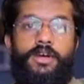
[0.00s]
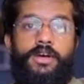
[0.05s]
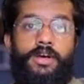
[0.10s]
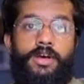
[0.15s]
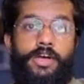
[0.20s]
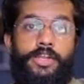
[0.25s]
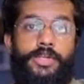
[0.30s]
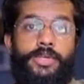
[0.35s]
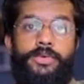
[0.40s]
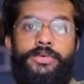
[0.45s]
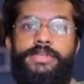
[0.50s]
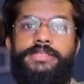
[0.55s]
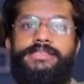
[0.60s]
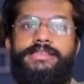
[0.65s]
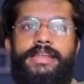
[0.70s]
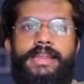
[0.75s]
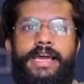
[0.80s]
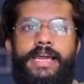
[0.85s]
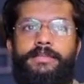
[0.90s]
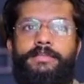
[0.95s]
to
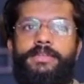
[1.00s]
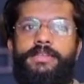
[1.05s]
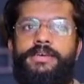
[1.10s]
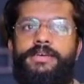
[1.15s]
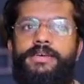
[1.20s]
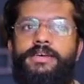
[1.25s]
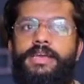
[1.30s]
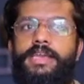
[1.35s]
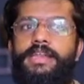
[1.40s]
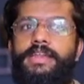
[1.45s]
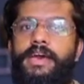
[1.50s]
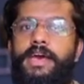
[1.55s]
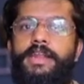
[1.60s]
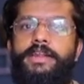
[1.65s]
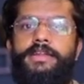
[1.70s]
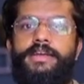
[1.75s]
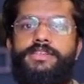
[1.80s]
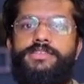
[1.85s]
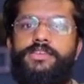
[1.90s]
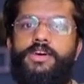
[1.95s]
describe the
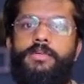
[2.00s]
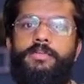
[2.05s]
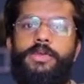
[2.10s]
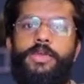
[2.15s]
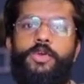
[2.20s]
inheritance of